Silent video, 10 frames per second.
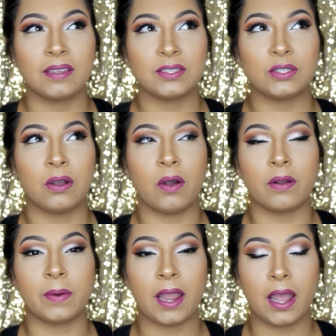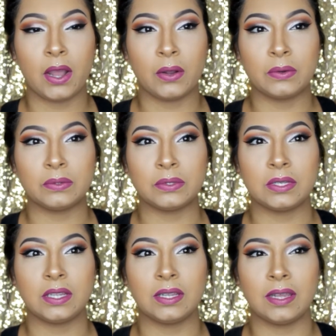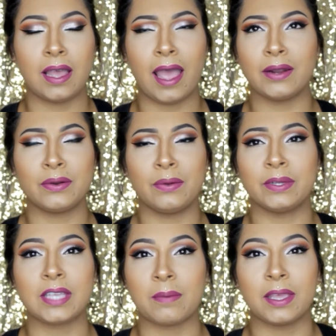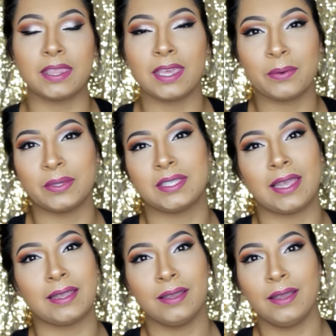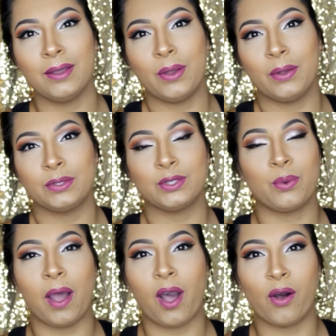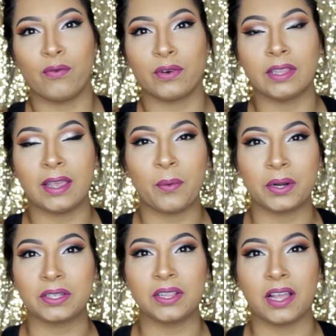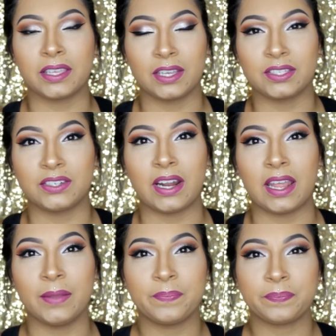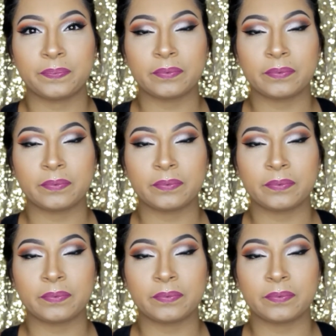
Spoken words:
So around, I don't know what time, I think it was like 12 or like 1 o'clock yesterday.